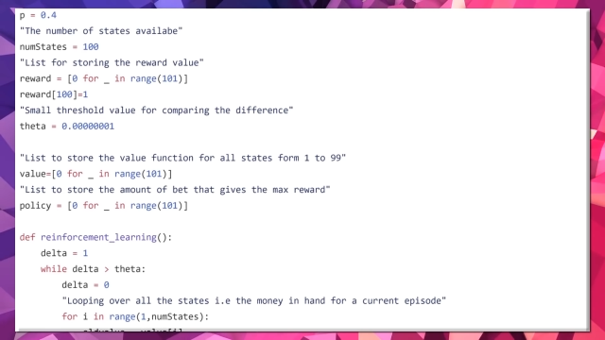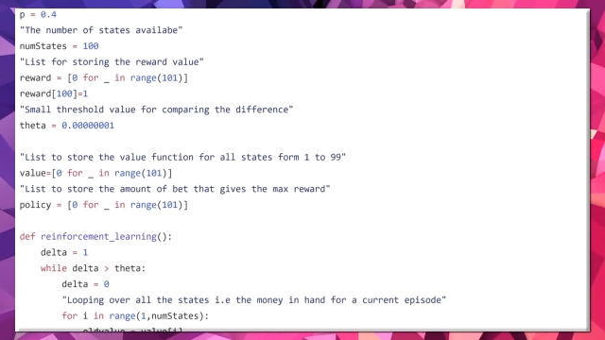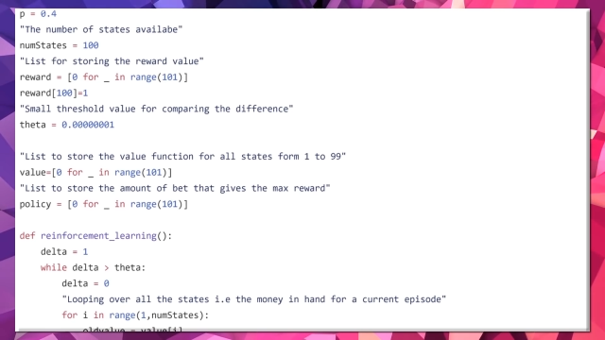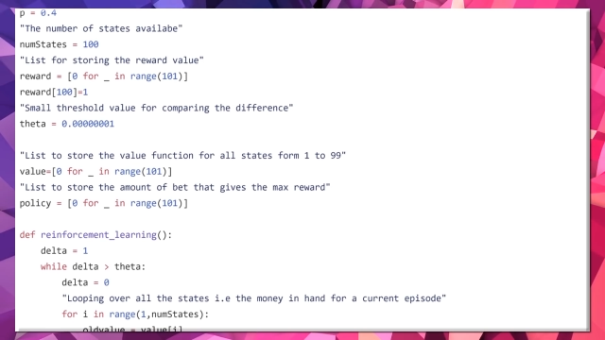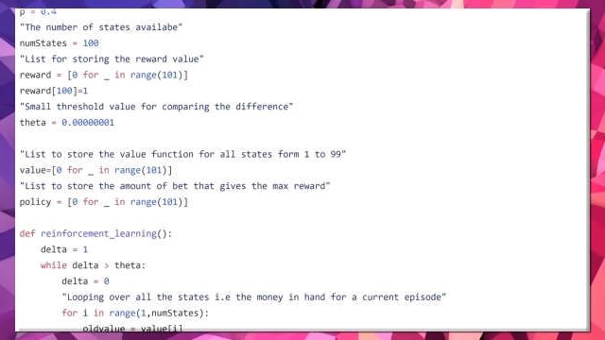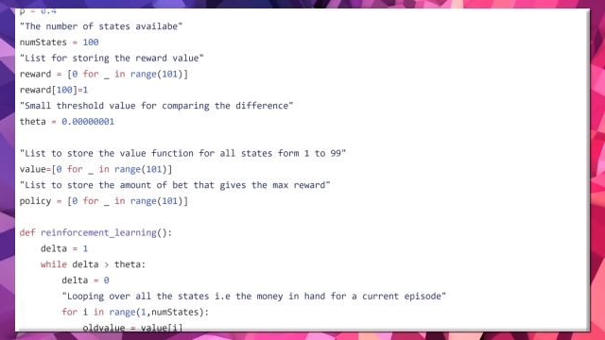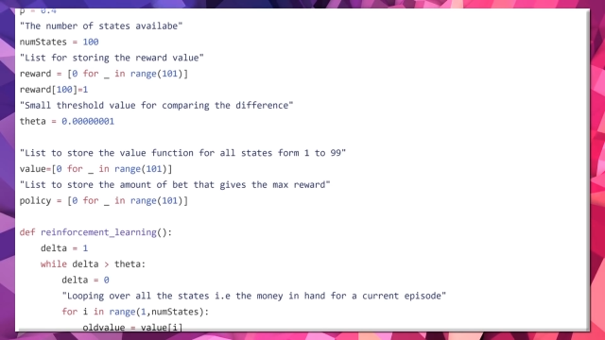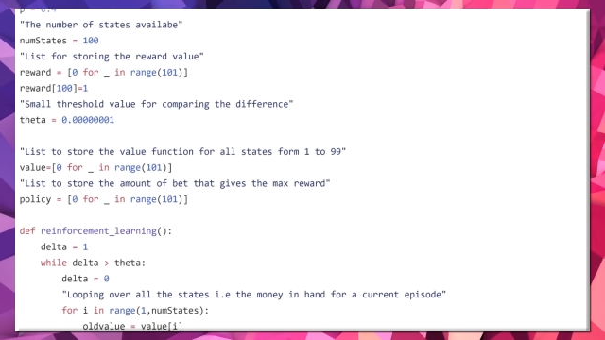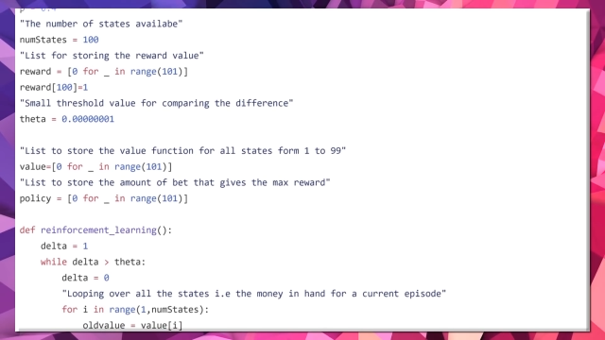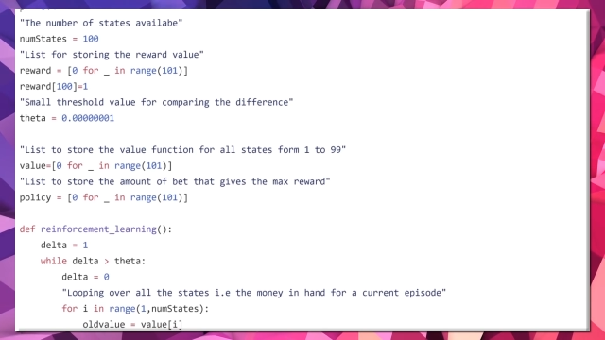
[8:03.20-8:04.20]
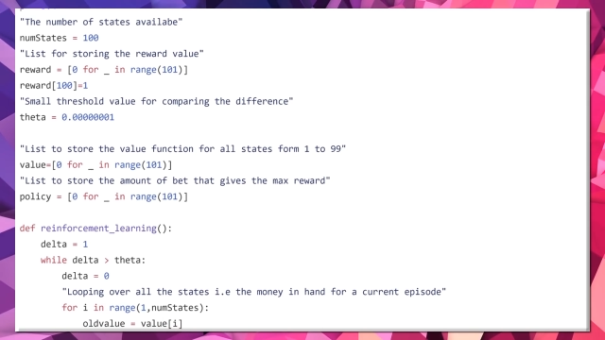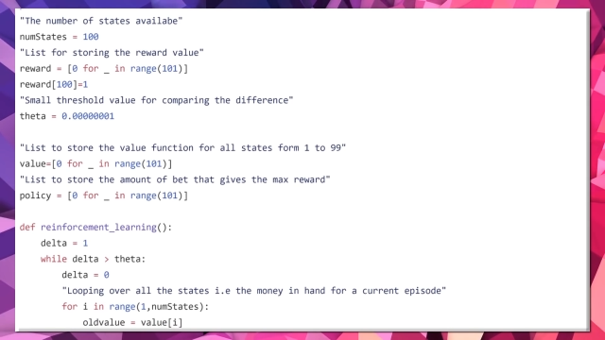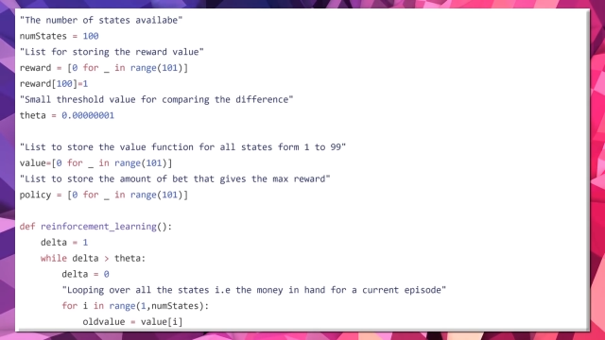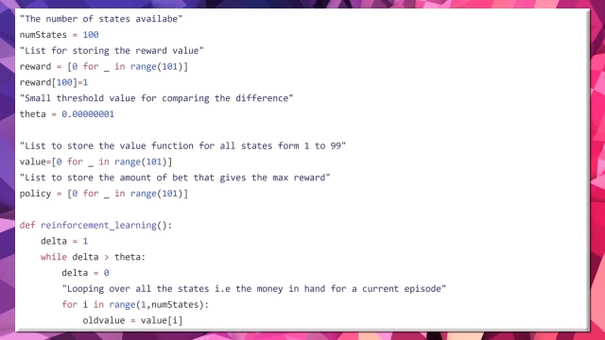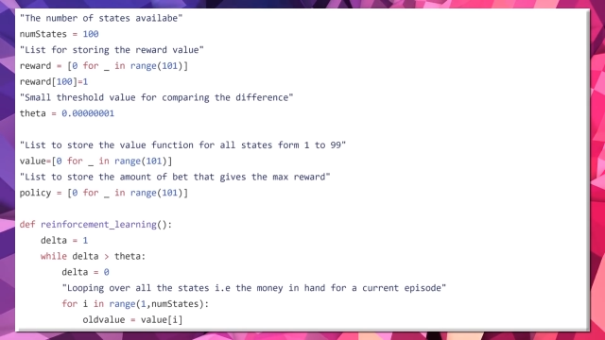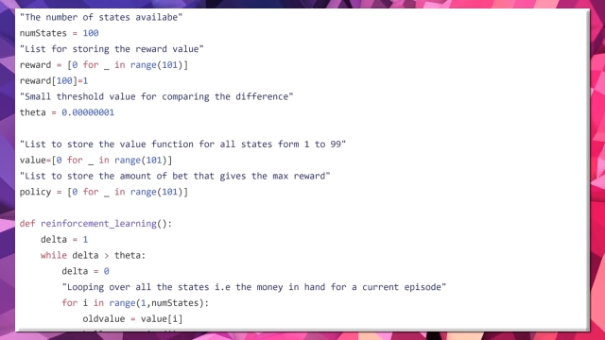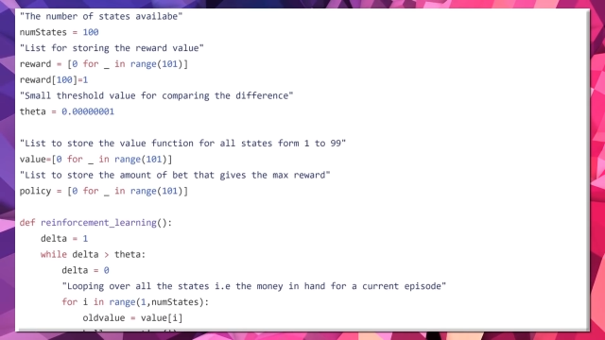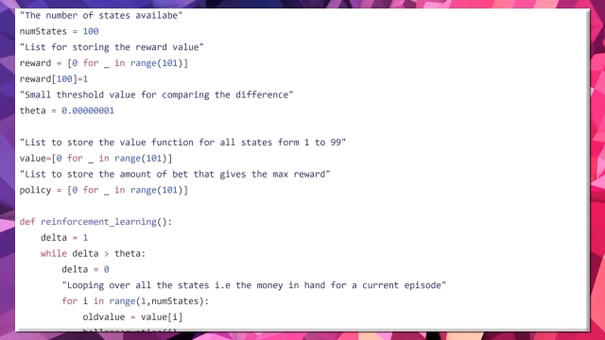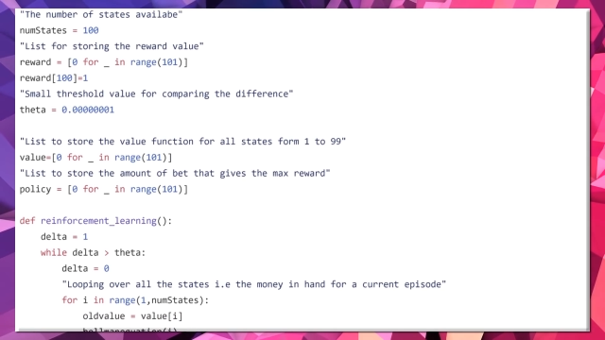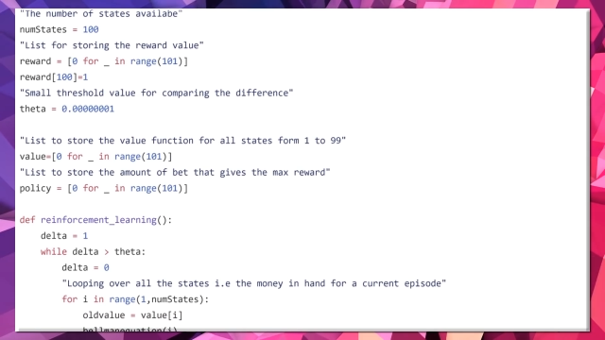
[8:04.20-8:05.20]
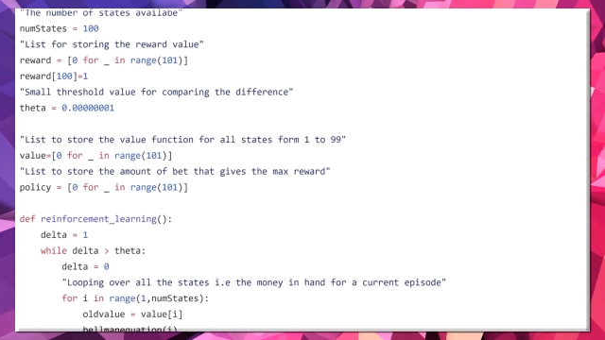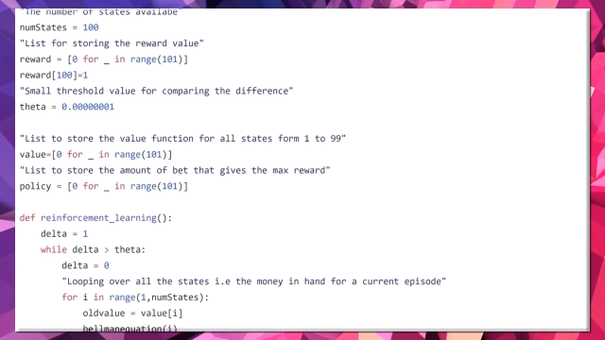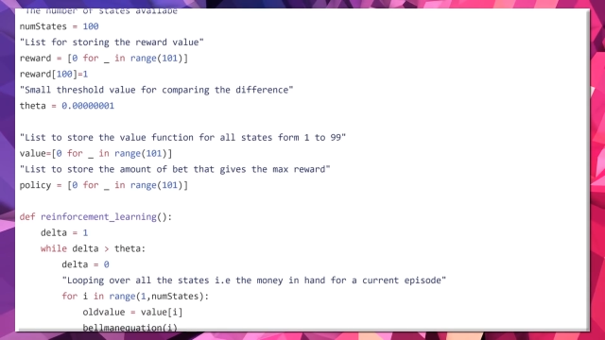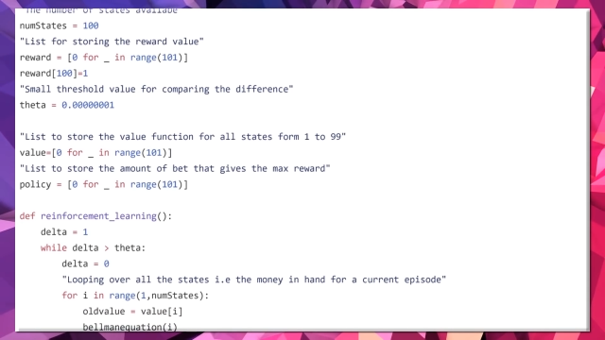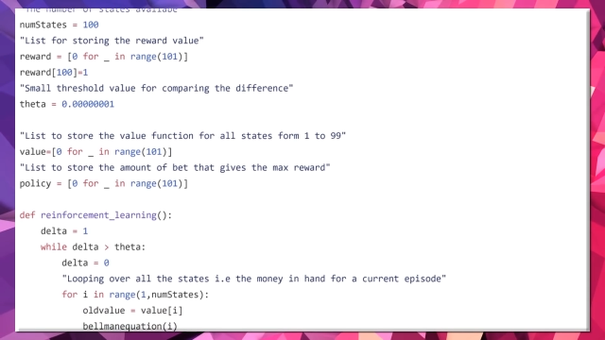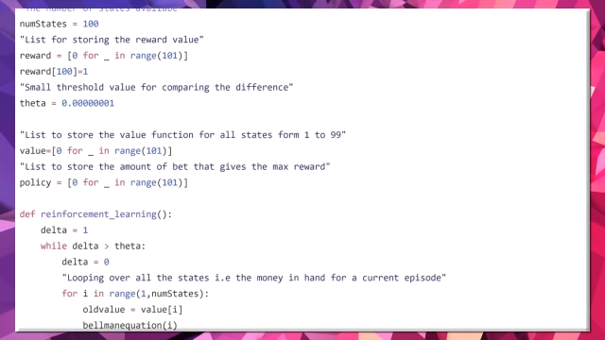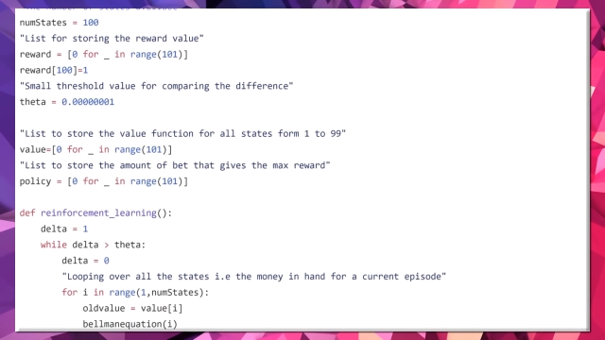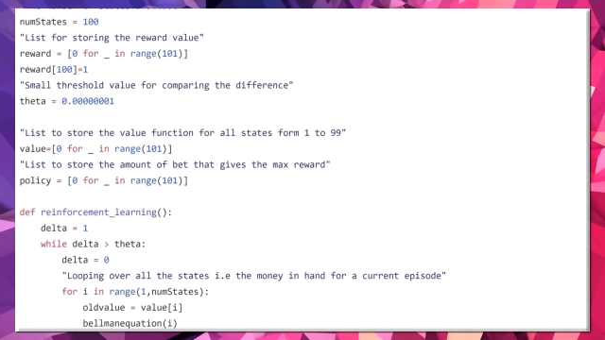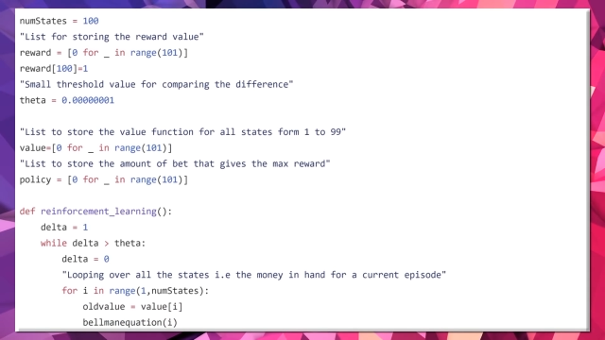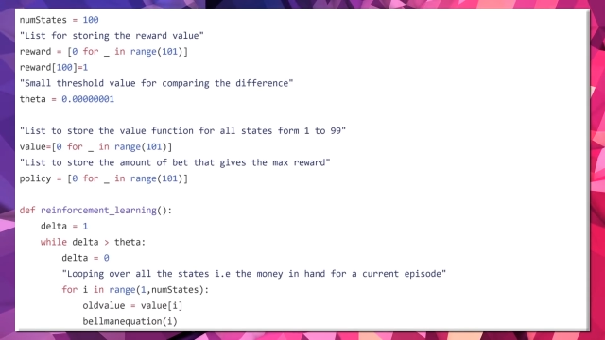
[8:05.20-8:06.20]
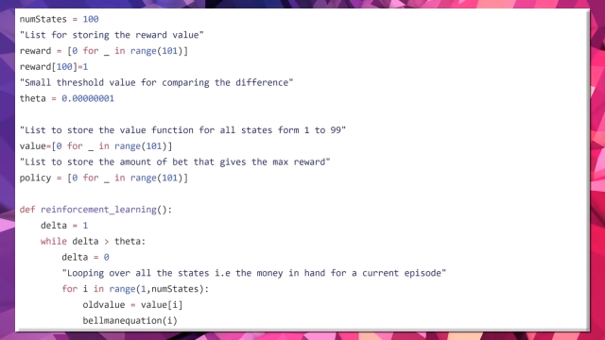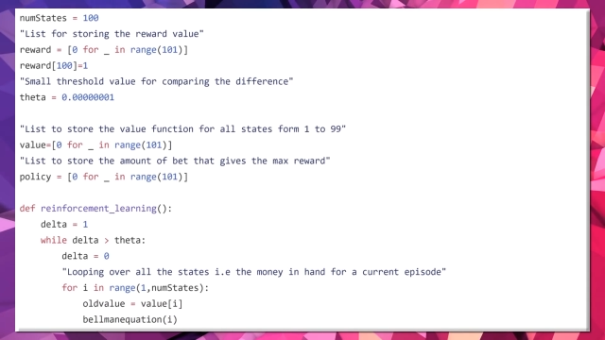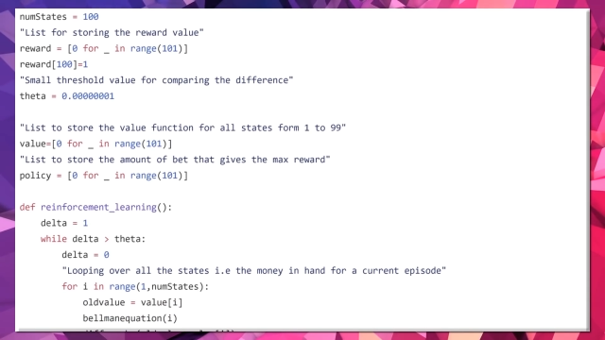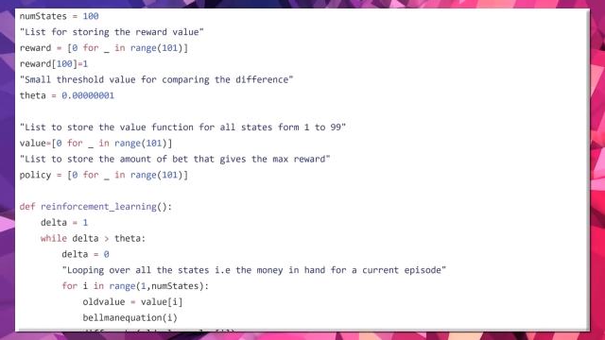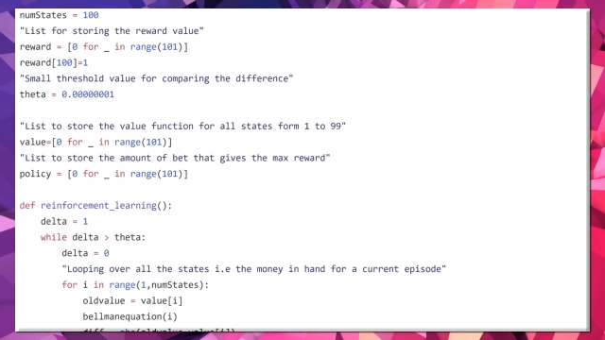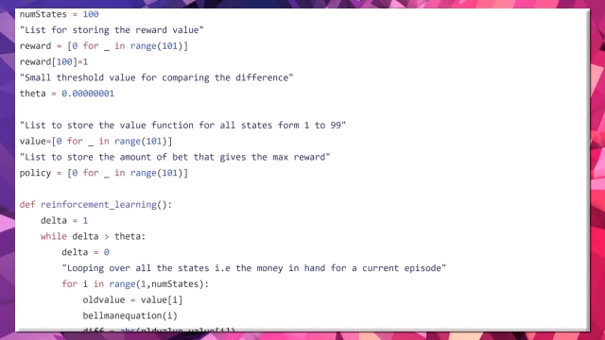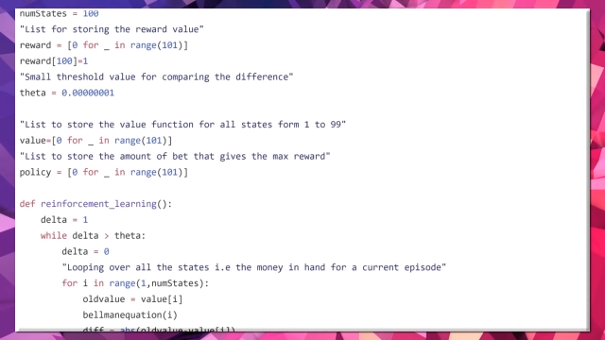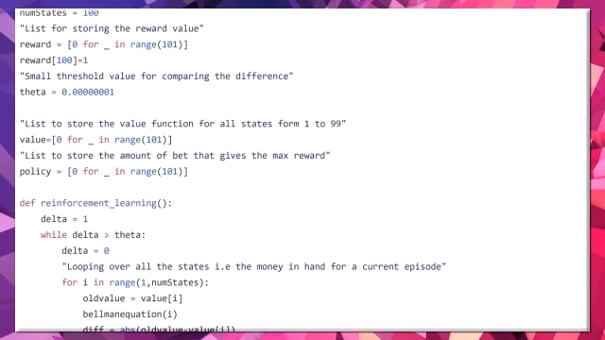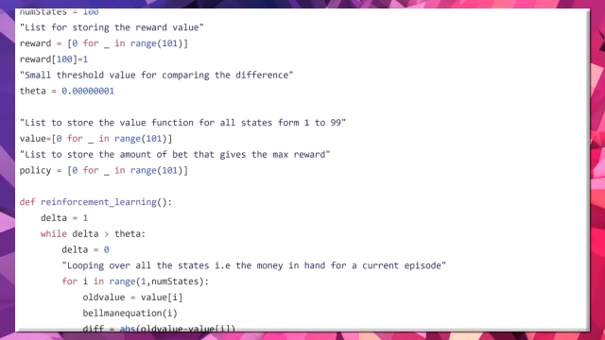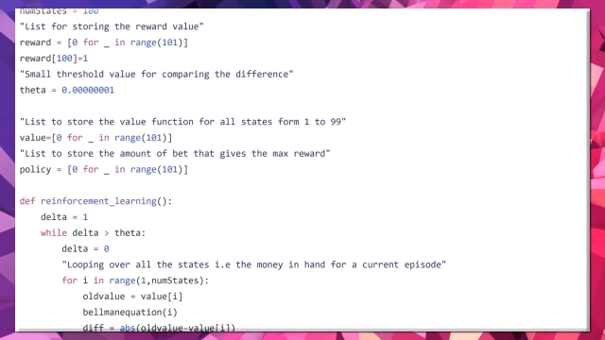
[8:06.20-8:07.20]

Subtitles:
Nobody's mouth can be seen.